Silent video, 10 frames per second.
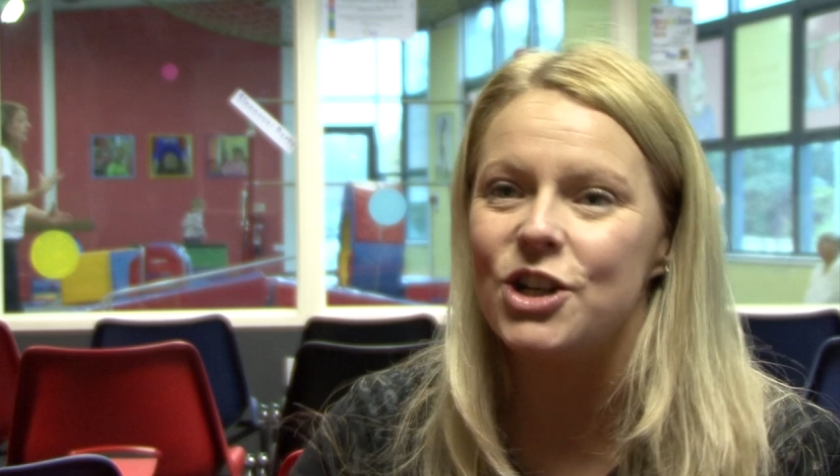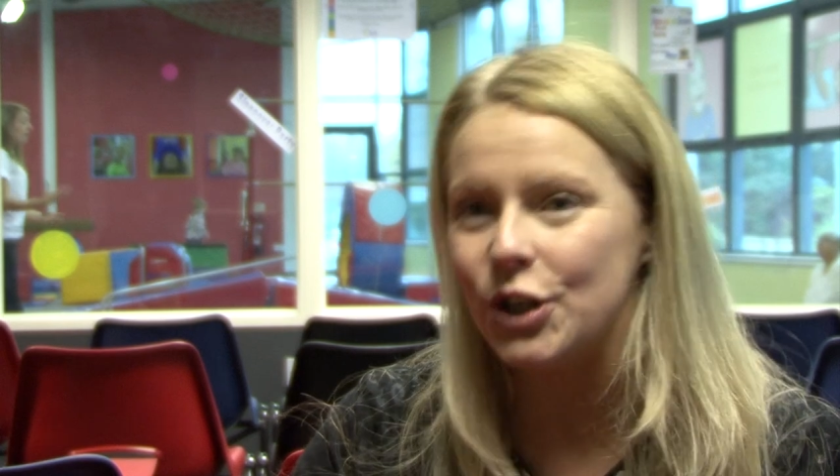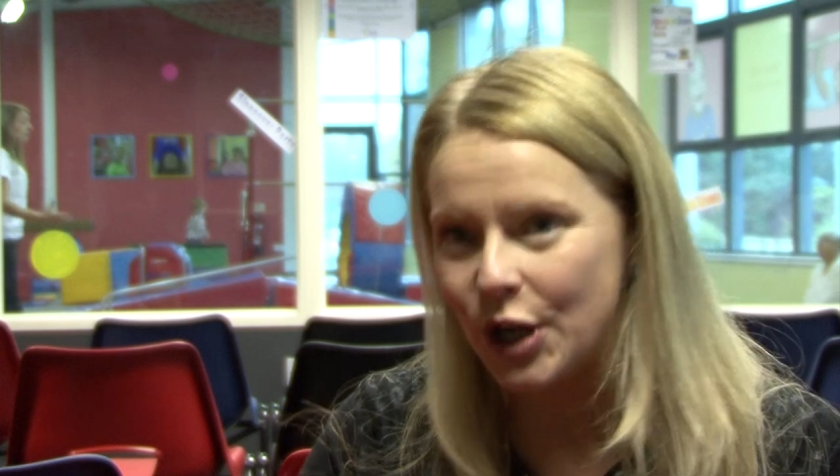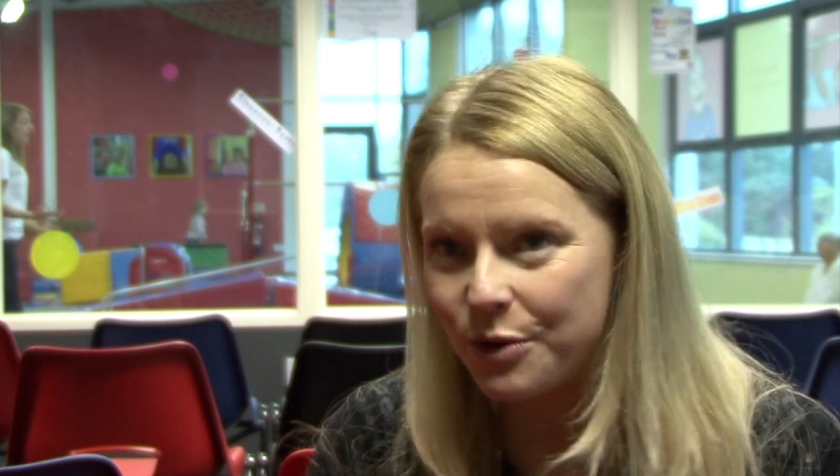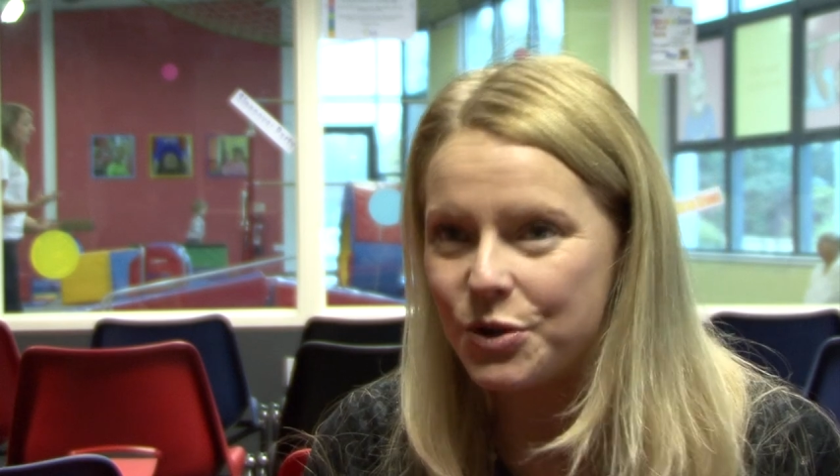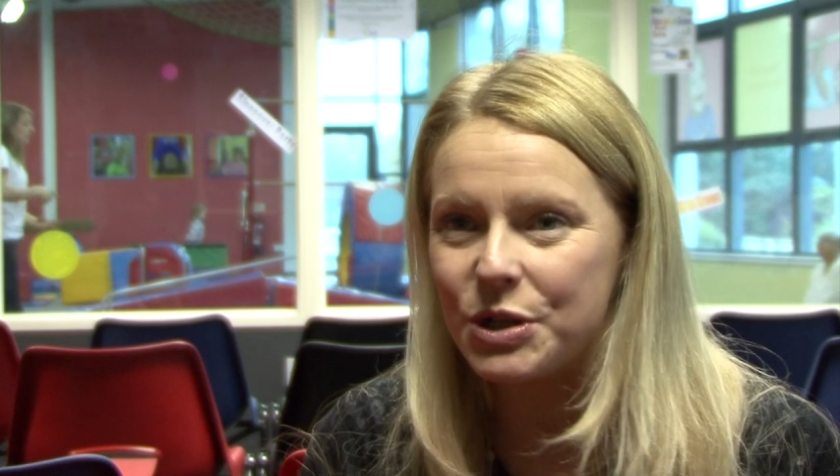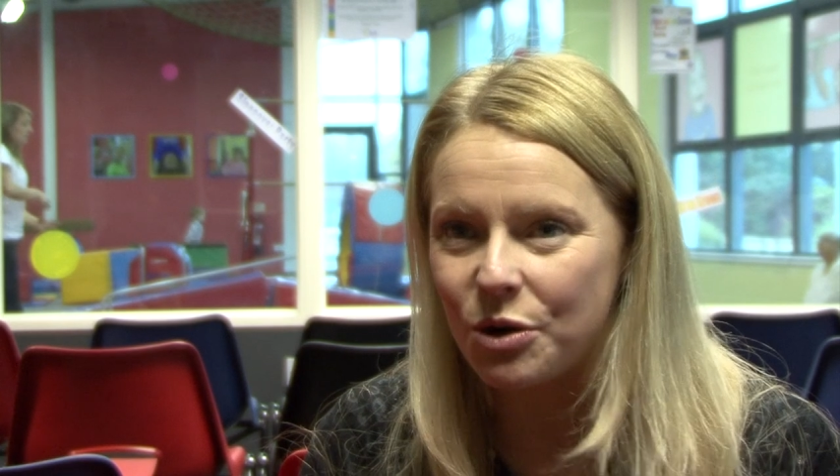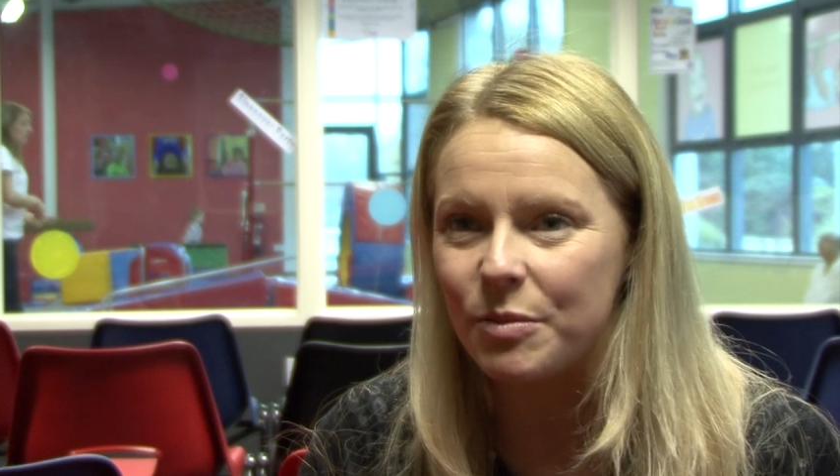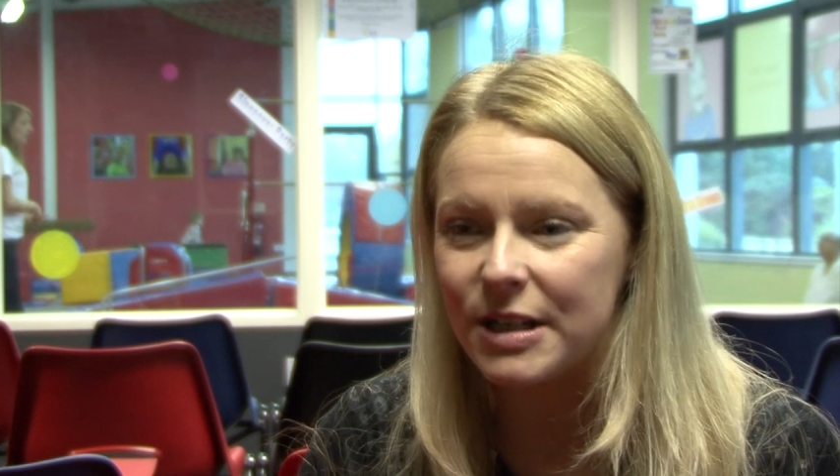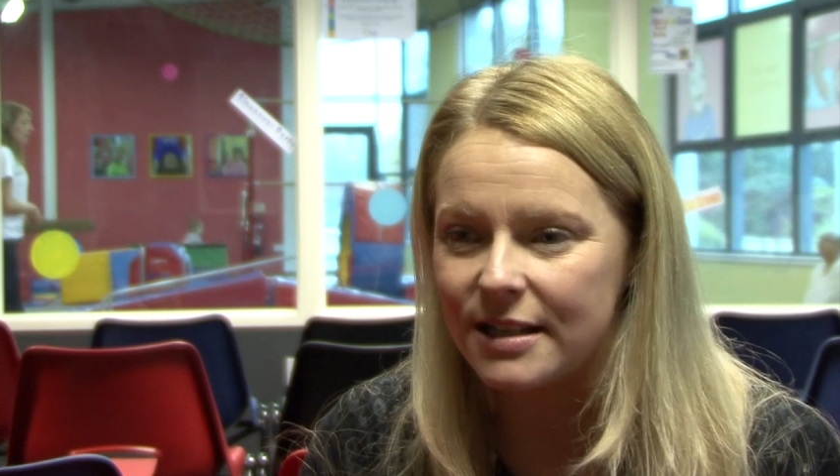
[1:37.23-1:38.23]
she knows she's
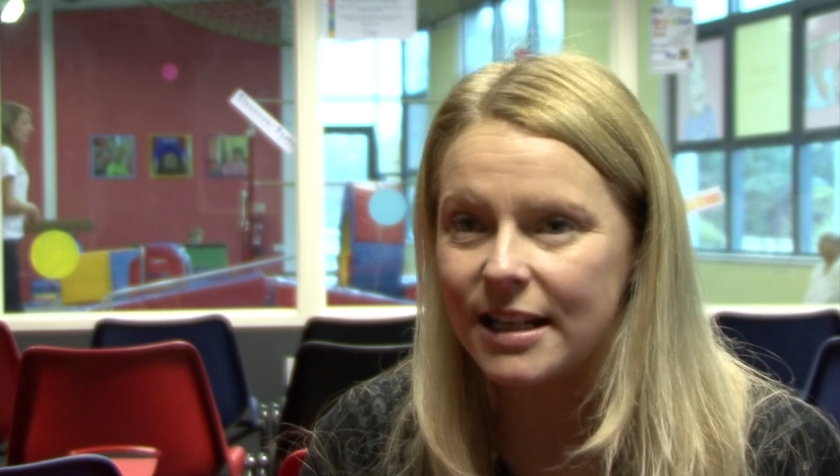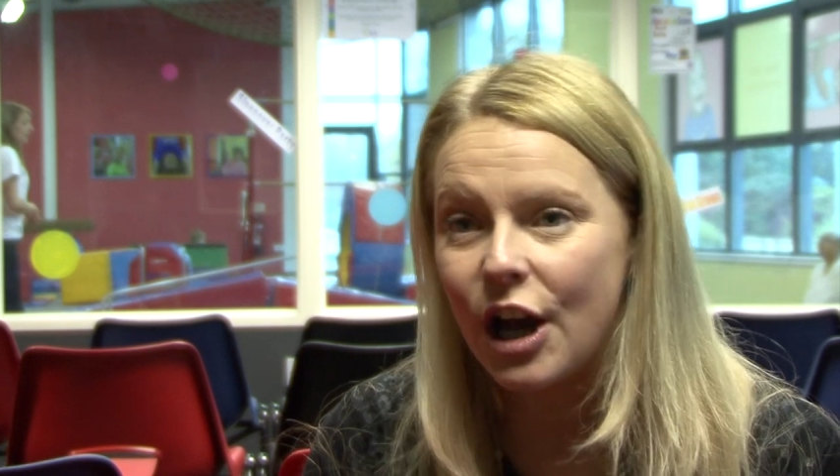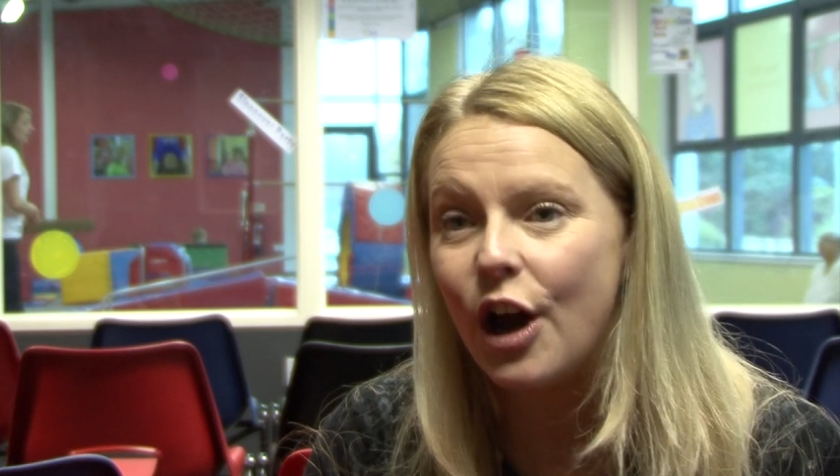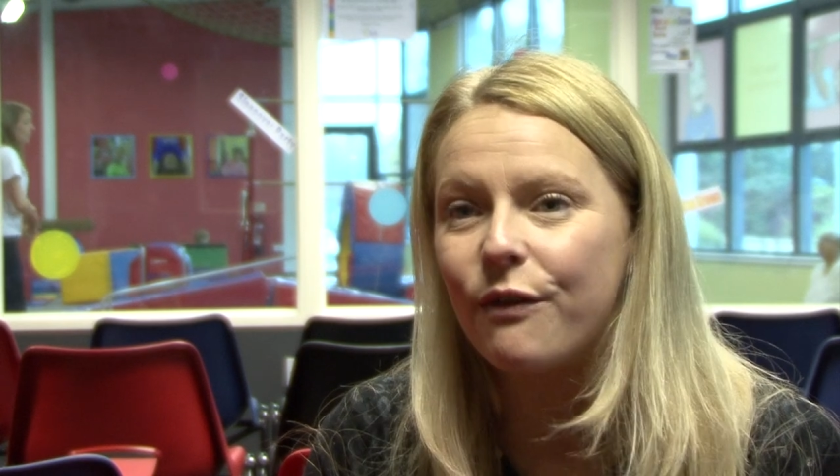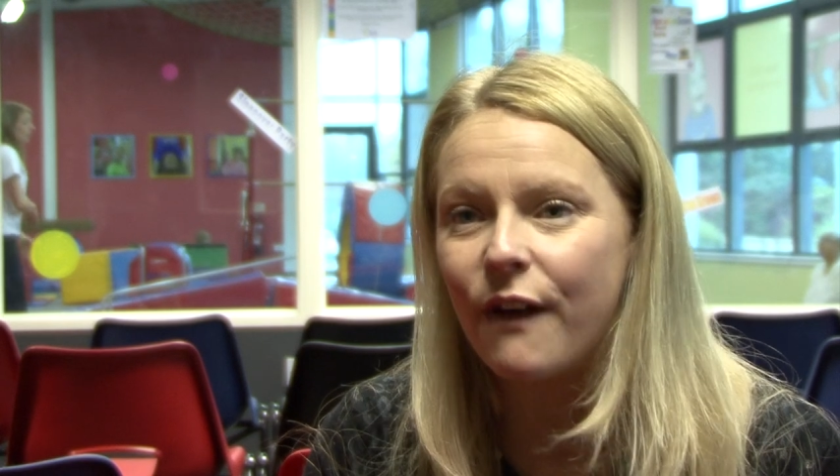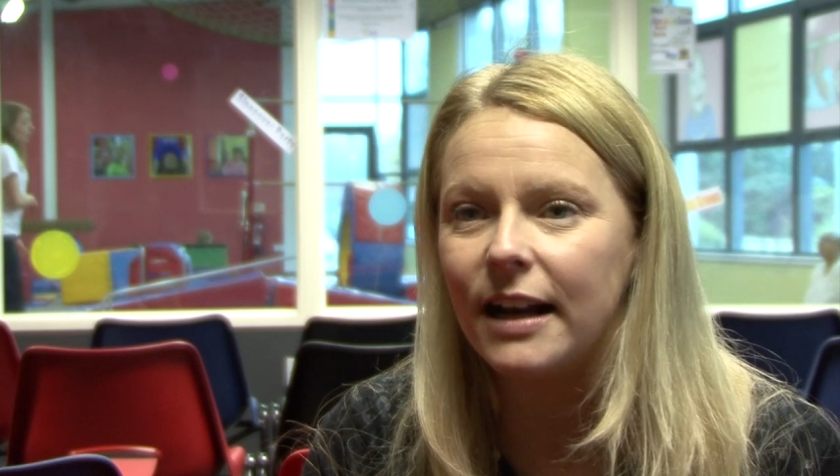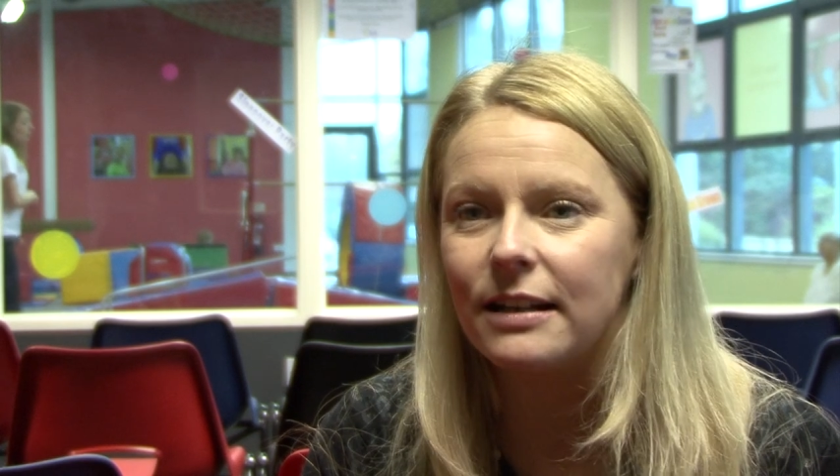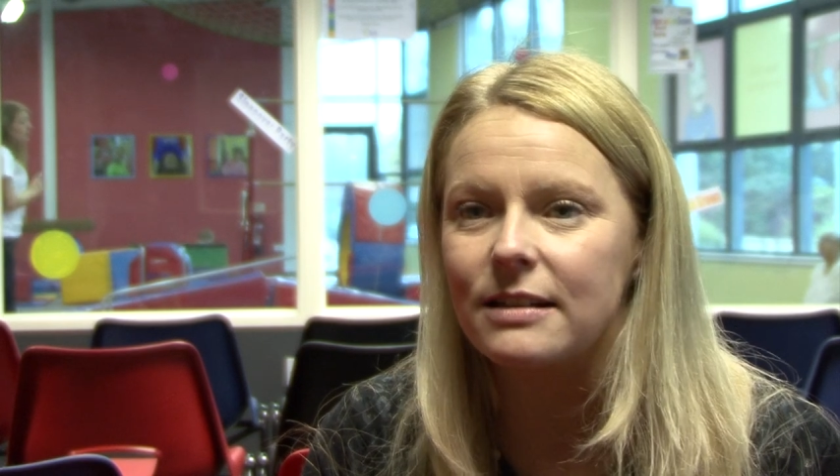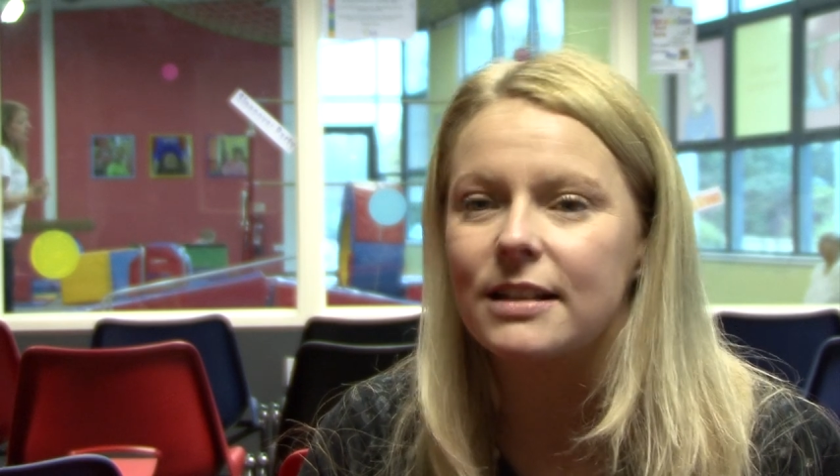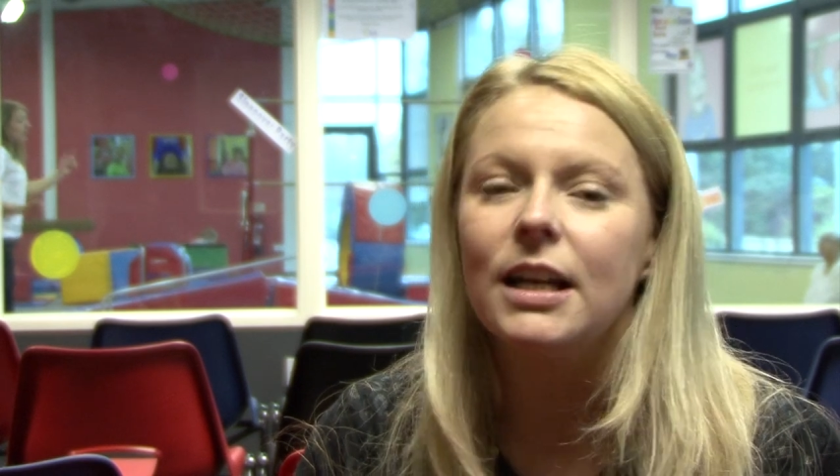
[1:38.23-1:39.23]
coming to see her
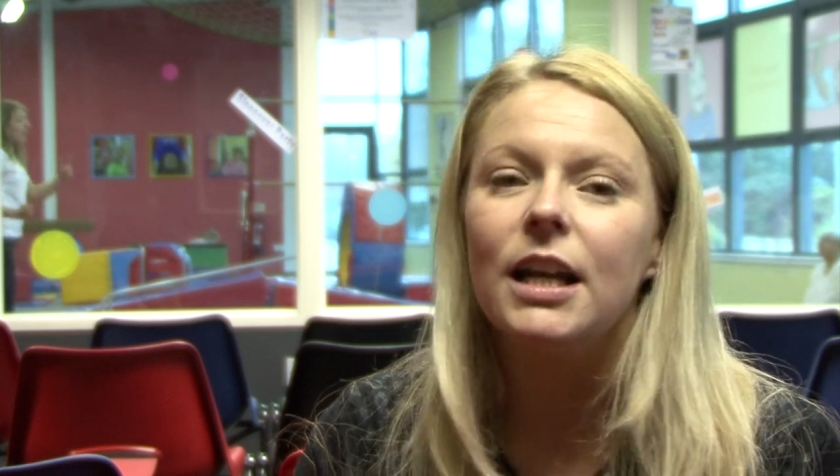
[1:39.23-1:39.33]
friends.